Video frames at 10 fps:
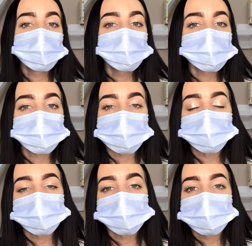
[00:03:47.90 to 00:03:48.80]
Remember,
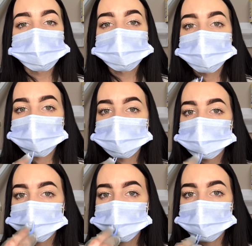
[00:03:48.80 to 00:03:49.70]
when you floss,
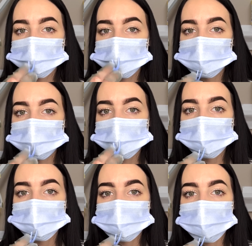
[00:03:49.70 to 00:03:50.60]
you don't want to just go up
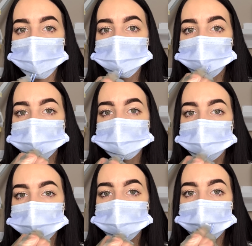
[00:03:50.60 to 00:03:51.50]
and down. You actually want to
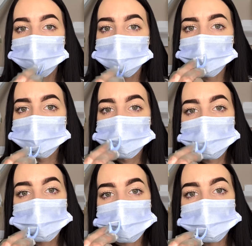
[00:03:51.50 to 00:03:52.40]
rub
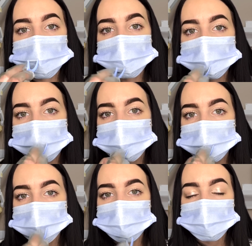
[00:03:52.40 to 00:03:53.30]
on both sides of
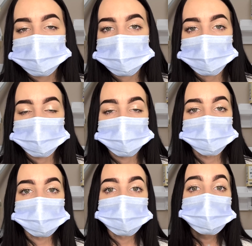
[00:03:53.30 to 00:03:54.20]
the teeth.
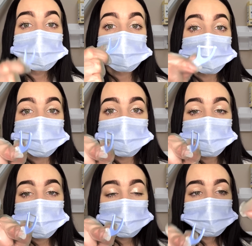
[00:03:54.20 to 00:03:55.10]
So if you're
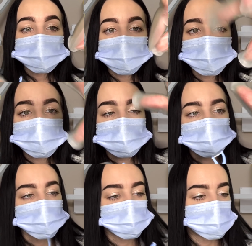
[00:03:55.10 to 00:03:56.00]
doing, say these are your
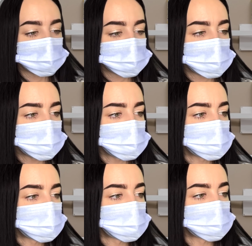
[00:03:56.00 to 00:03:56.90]
front
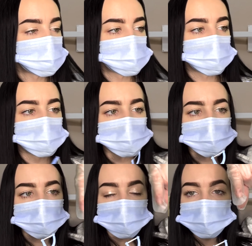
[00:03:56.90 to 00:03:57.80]
teeth.
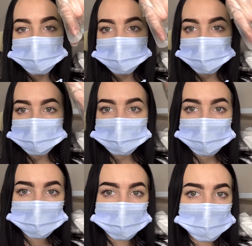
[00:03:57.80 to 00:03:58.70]
These are your front teeth
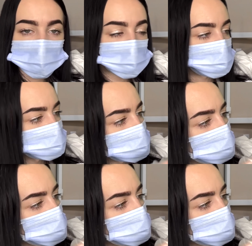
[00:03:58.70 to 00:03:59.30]
right here come together.